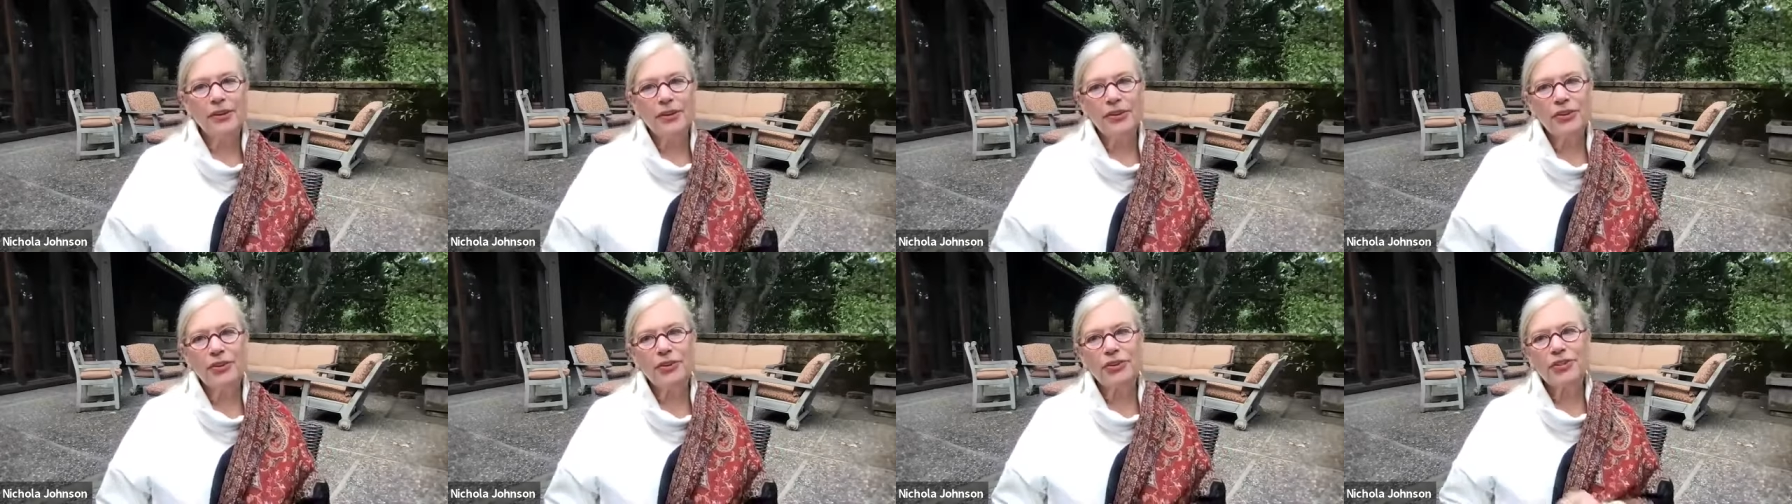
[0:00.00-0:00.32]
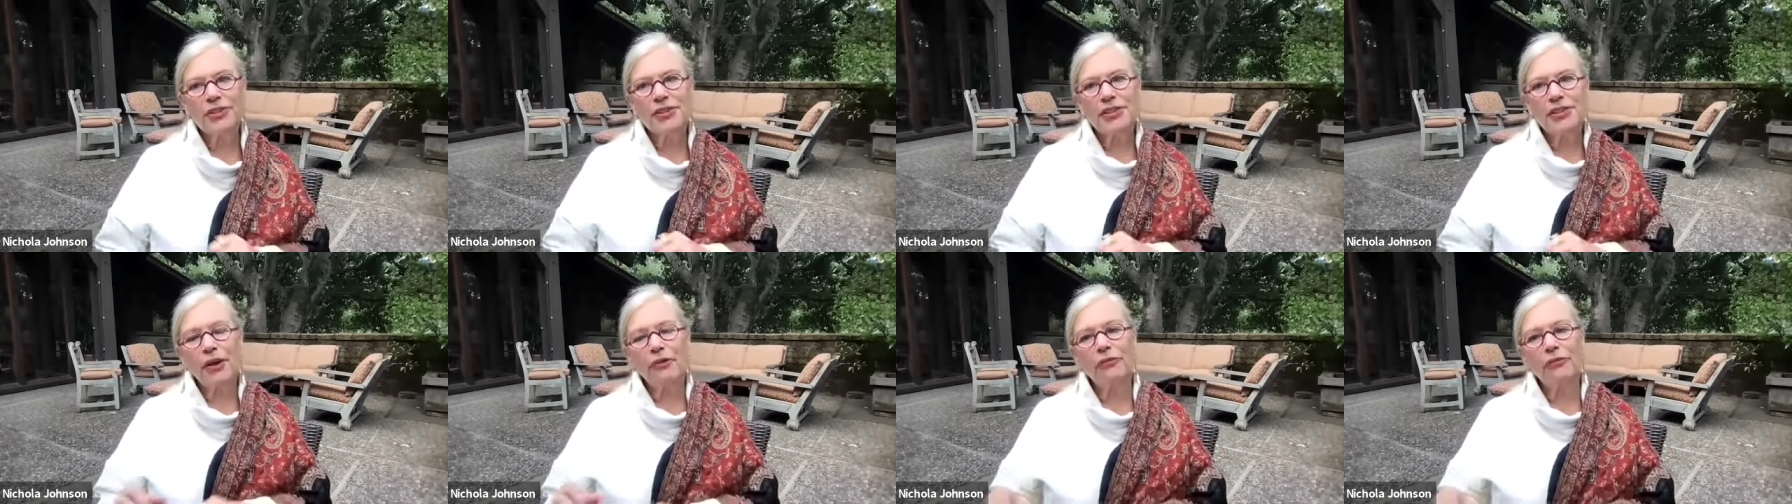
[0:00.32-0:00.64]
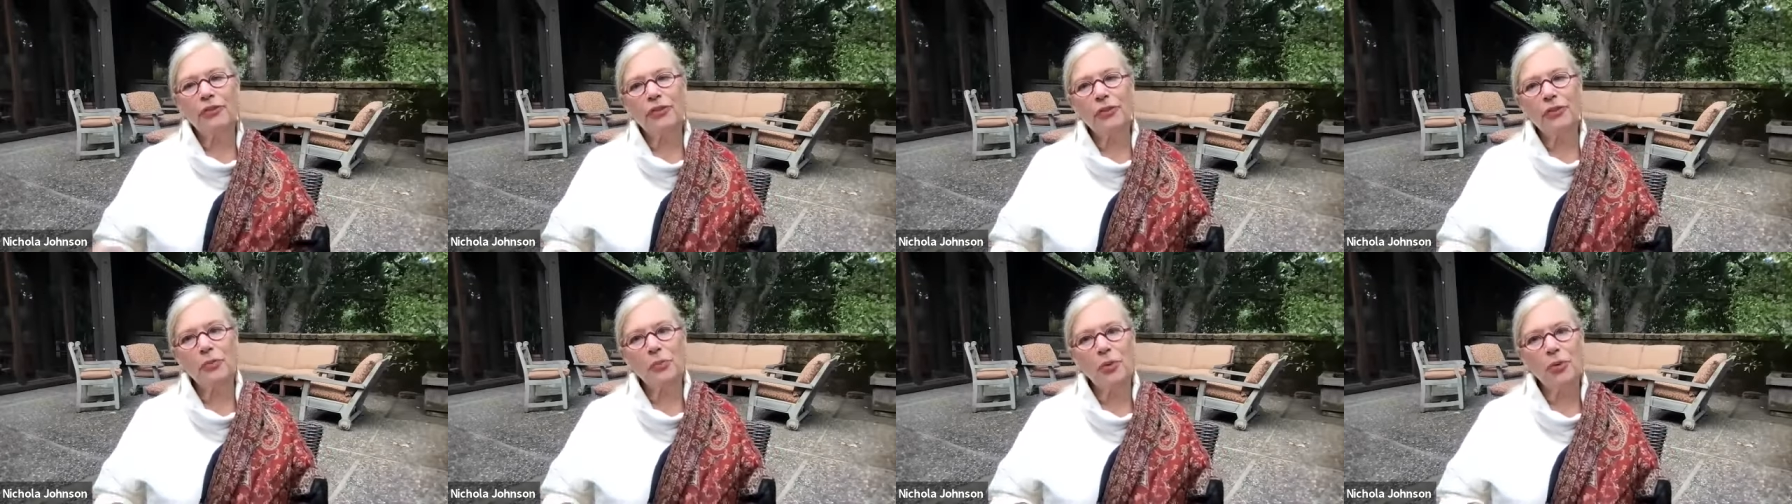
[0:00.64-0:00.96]
yourself
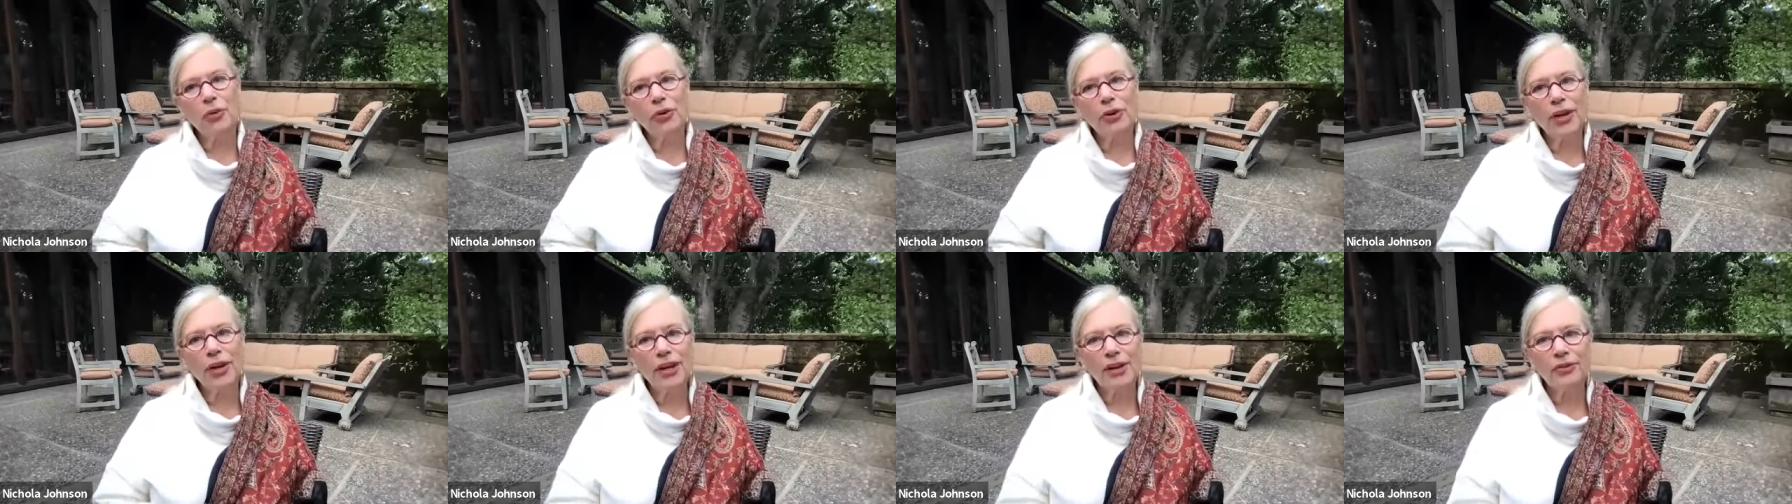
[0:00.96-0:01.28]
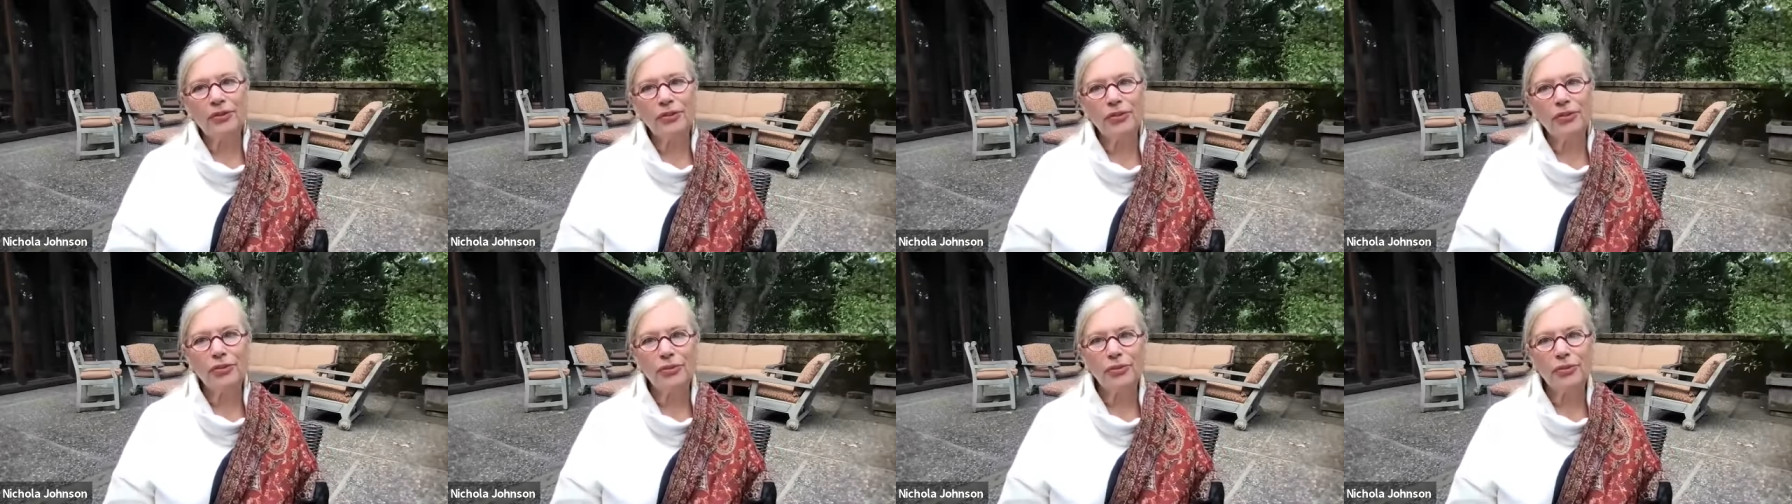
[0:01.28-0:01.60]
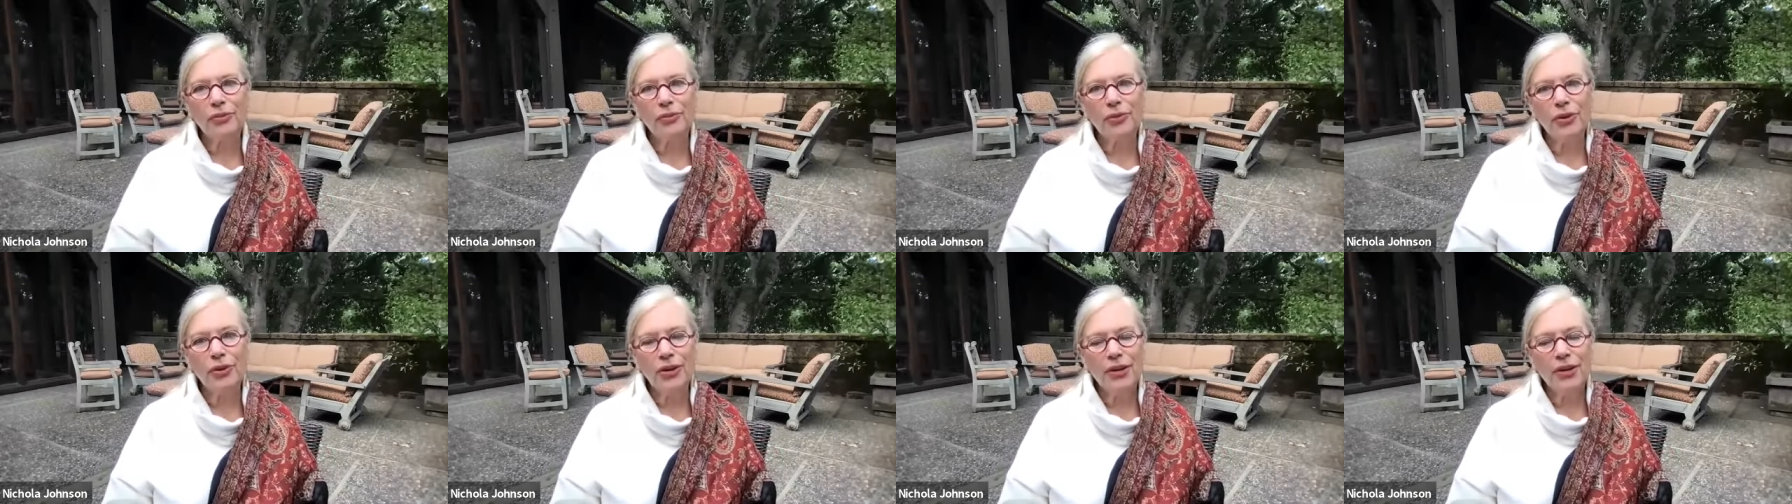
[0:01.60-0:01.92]
in the morning
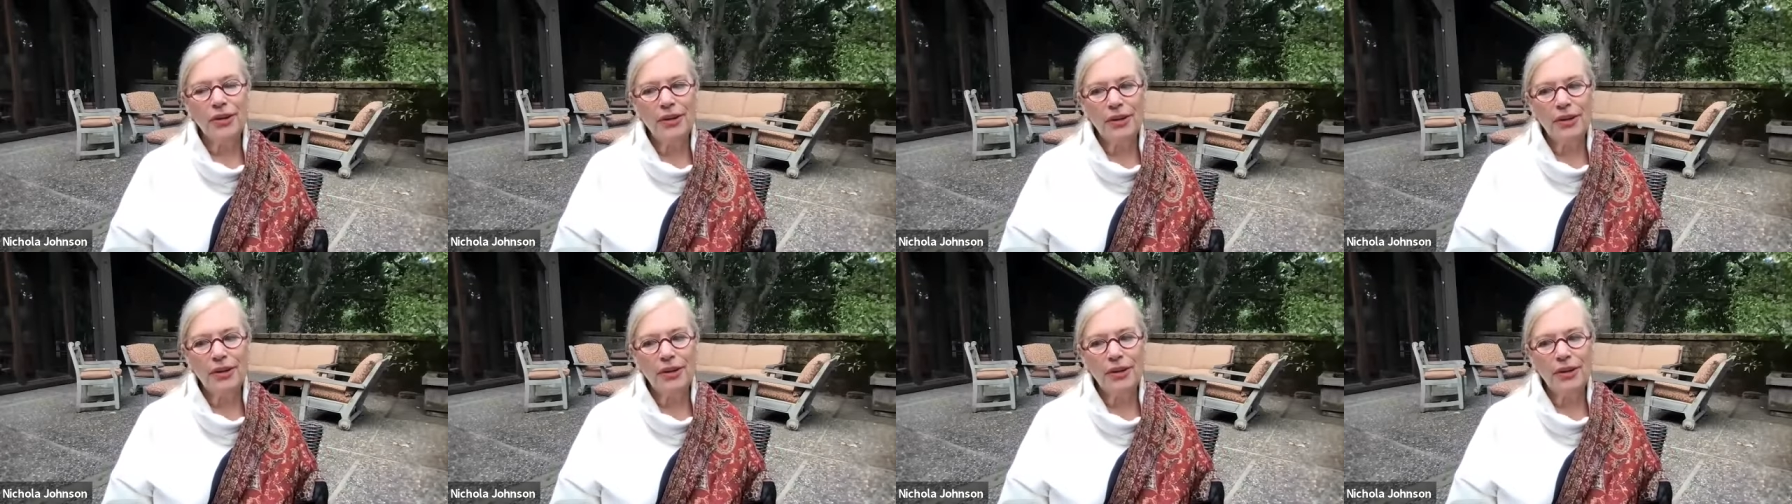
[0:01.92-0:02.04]
to